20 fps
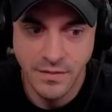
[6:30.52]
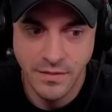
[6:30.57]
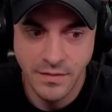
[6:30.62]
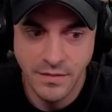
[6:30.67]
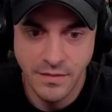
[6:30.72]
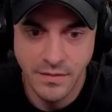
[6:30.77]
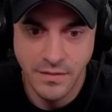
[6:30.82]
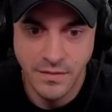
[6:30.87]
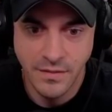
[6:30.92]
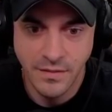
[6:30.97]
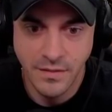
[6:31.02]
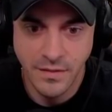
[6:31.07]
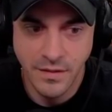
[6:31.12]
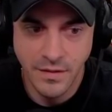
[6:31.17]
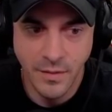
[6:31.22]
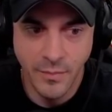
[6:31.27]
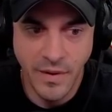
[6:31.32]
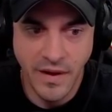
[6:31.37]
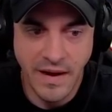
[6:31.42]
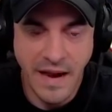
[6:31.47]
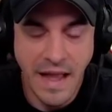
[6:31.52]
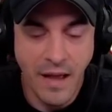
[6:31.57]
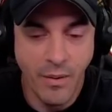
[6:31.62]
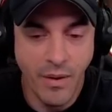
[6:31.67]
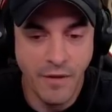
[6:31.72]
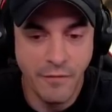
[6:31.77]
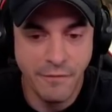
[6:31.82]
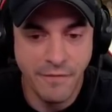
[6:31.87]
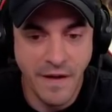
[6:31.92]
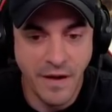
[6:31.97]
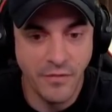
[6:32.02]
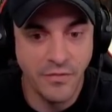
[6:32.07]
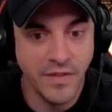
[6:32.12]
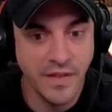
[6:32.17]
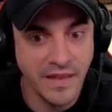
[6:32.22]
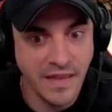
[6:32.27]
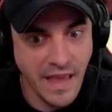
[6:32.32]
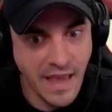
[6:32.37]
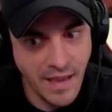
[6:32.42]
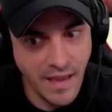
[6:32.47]
hmm. about how I found the
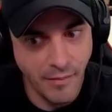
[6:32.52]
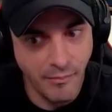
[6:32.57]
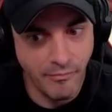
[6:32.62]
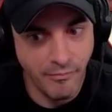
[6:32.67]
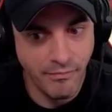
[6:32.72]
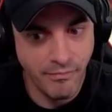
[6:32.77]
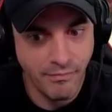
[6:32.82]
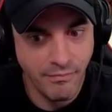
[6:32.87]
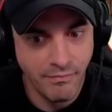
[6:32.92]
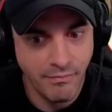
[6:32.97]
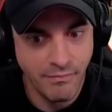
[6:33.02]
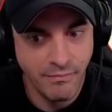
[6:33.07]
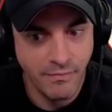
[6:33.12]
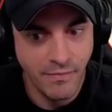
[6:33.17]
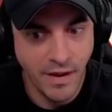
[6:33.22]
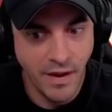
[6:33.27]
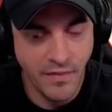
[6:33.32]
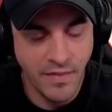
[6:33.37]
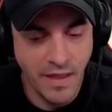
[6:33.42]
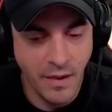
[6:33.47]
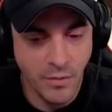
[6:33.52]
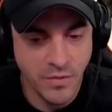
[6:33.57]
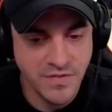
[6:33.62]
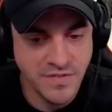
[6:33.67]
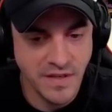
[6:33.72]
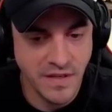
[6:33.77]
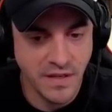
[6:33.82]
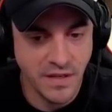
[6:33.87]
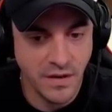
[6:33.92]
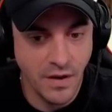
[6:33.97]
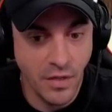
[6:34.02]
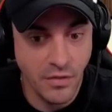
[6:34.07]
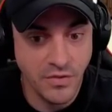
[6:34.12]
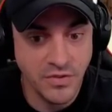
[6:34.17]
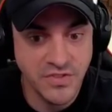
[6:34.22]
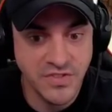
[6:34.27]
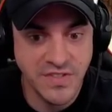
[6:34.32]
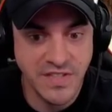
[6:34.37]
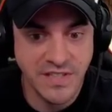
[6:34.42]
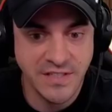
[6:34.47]
game. And that was like another
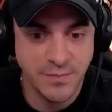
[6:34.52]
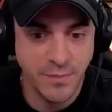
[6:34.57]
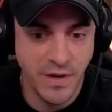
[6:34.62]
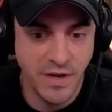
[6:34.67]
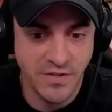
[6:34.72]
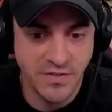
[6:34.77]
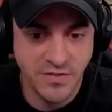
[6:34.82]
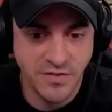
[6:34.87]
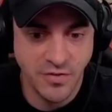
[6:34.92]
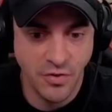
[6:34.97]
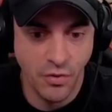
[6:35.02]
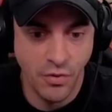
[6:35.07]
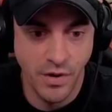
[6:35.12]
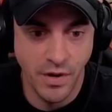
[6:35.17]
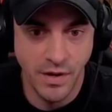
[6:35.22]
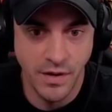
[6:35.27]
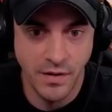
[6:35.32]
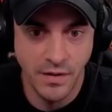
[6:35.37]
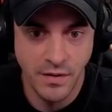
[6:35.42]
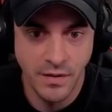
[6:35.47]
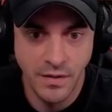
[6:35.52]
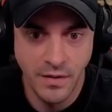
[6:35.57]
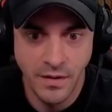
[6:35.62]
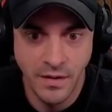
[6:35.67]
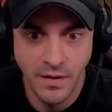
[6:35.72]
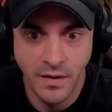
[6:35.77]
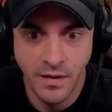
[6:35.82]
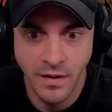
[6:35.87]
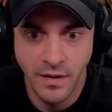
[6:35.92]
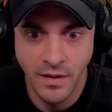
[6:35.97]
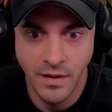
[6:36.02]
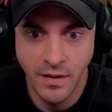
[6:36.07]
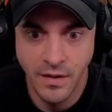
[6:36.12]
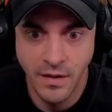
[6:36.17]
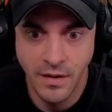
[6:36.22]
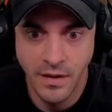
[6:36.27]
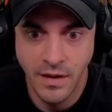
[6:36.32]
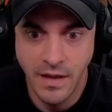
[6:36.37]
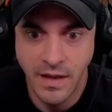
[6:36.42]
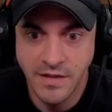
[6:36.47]
six minute story.
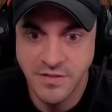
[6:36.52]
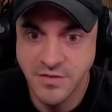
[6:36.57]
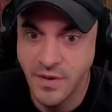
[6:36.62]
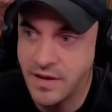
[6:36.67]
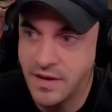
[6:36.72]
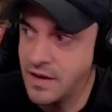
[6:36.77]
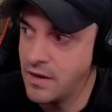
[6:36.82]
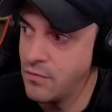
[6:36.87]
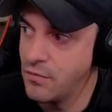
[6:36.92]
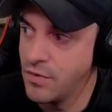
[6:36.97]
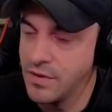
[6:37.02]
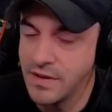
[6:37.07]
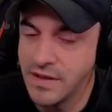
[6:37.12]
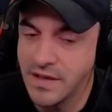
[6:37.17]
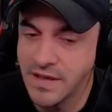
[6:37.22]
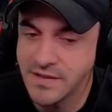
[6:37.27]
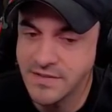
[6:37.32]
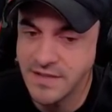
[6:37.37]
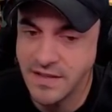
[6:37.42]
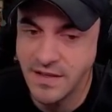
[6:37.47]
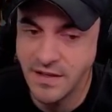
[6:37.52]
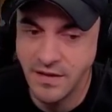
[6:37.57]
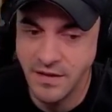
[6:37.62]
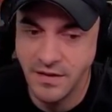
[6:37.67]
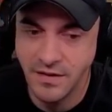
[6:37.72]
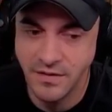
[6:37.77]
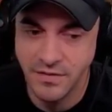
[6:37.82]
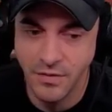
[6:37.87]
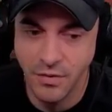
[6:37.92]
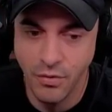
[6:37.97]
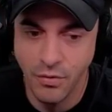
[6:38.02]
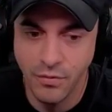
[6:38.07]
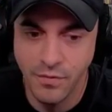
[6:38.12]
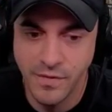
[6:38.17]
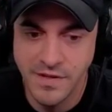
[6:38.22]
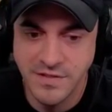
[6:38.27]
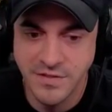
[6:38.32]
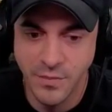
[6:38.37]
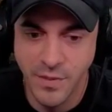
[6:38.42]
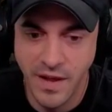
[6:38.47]
And so I didn't really get to hear the whole
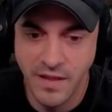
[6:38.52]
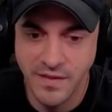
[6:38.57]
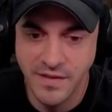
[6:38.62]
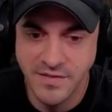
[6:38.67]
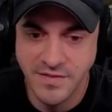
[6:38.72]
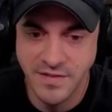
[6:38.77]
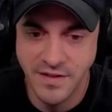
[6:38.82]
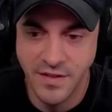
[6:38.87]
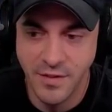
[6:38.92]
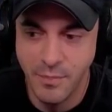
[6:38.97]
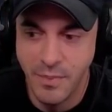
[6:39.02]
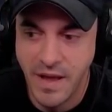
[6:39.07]
reason why I listened to the